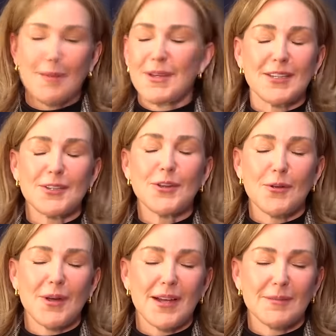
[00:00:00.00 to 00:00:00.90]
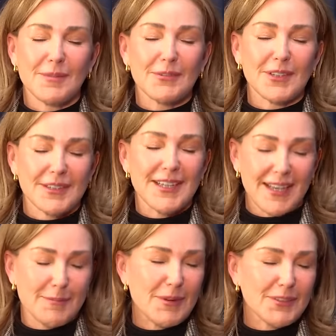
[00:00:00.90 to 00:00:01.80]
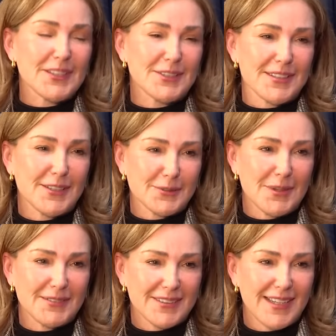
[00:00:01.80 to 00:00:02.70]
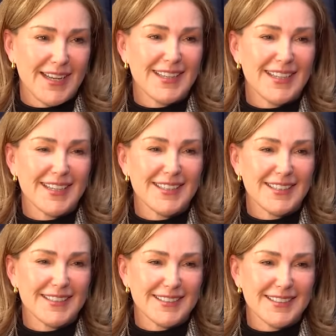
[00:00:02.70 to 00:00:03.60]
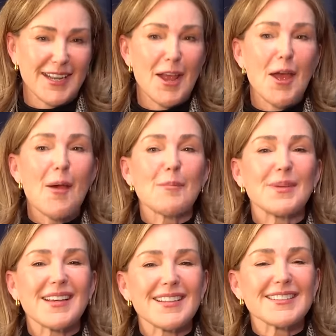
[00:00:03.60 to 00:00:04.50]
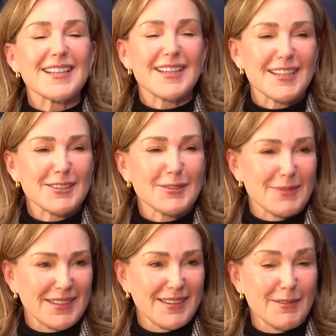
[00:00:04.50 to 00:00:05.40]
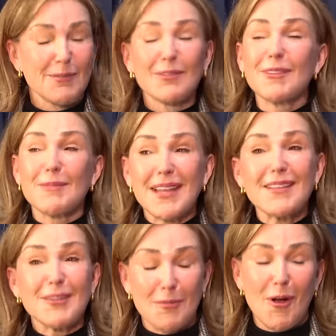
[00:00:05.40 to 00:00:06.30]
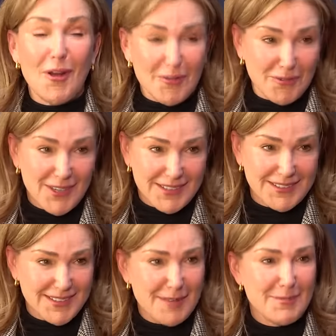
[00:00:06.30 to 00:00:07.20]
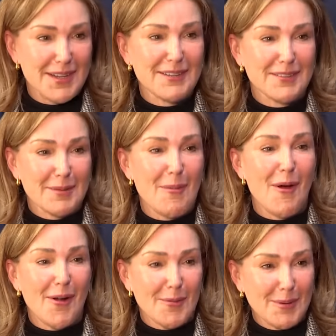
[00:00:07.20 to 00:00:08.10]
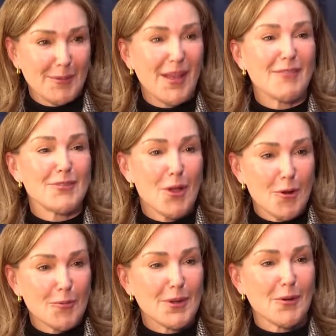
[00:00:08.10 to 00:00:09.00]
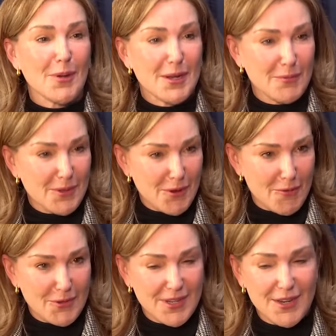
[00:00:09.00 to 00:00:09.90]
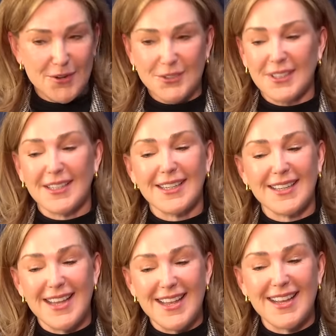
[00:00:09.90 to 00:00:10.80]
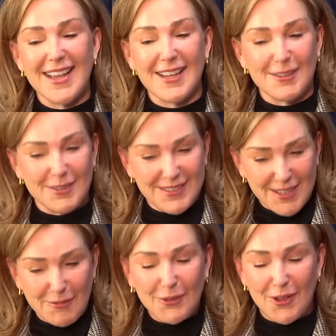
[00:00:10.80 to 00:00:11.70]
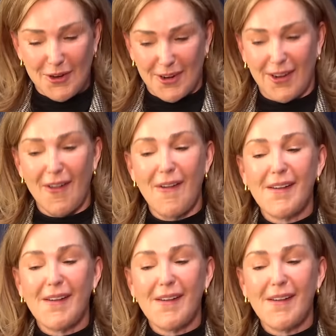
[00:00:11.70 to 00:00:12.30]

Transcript: I mean, you know, uh, Beverly, yeah, Beverly Hills Housewives. I yeah. Mm. get addicted because they get to be. Many of them are friends, and many of them are people I've known or been acquainted with over the years. It, it, it, several are,